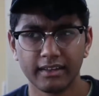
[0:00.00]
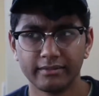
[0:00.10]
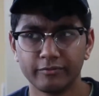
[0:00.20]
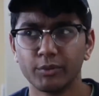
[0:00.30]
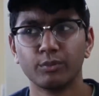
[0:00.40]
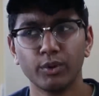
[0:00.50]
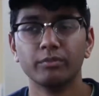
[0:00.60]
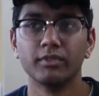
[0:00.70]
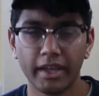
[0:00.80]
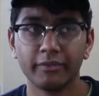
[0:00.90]

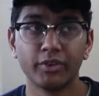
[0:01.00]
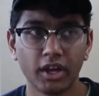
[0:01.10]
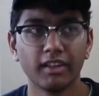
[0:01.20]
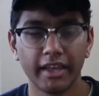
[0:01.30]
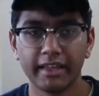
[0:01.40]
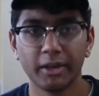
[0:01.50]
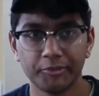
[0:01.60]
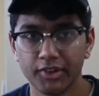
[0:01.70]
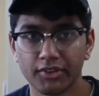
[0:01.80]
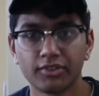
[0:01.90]
if you got a Leica
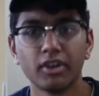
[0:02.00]
M6,